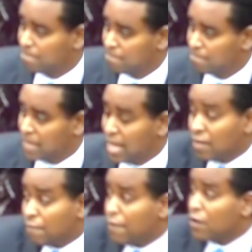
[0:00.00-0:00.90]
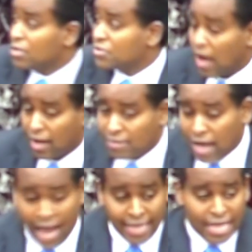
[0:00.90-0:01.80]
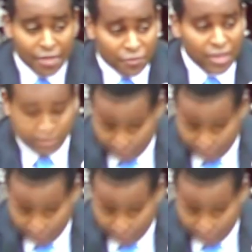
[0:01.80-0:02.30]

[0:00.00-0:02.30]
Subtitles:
And in fairness, I can't think